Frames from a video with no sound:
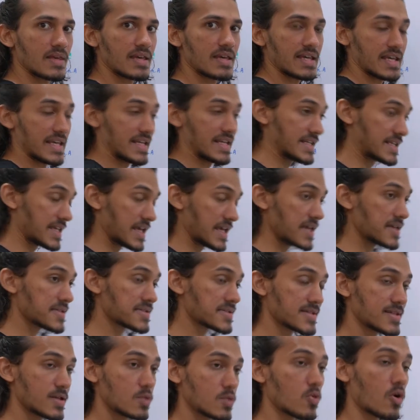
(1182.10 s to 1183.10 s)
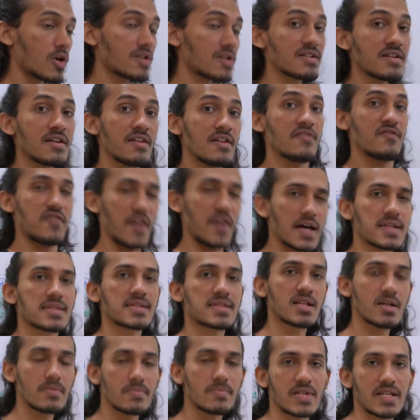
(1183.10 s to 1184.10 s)
In case you want
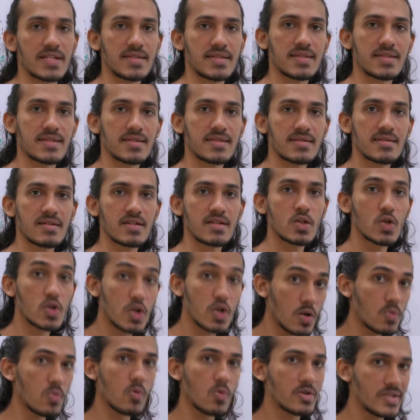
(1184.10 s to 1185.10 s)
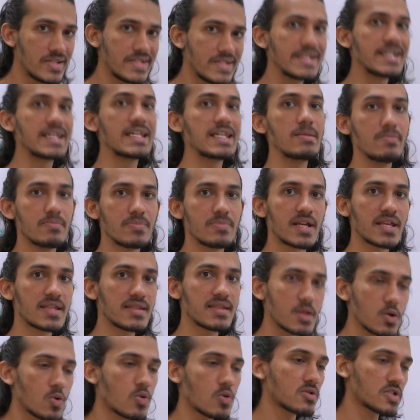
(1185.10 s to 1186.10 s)
faster breaths, you don't want deep breaths,
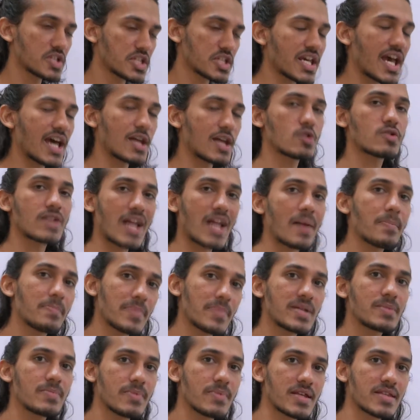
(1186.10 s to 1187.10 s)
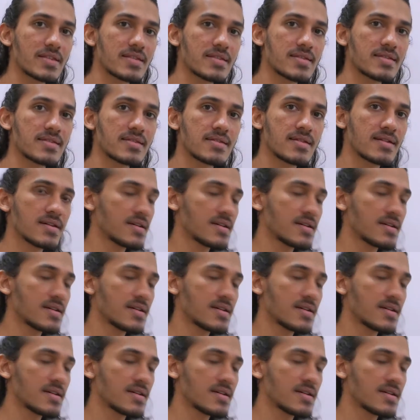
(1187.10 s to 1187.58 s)
you want shallow rapid breaths,